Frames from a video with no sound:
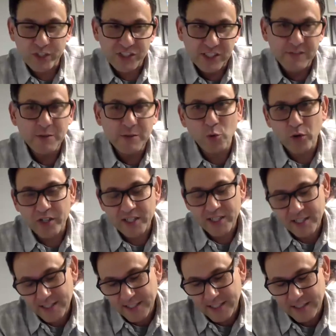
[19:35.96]
even more
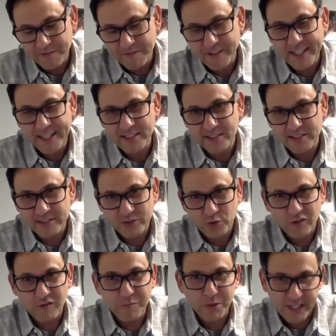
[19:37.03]
conveys the
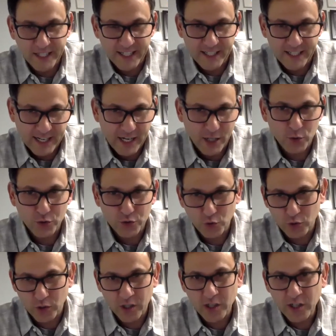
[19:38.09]
sort of playing
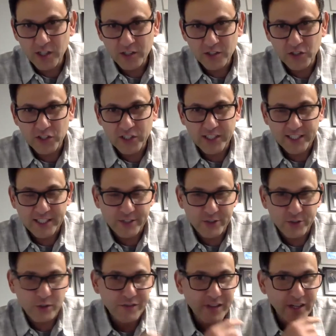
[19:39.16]
outdoor look. And I don't
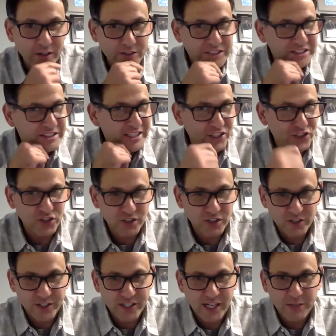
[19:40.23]
know if that was intentional
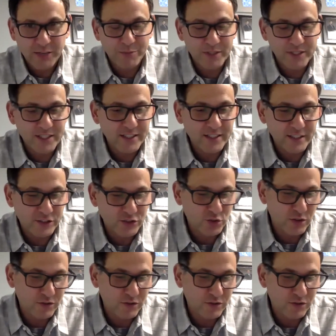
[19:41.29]
or not, but it sort of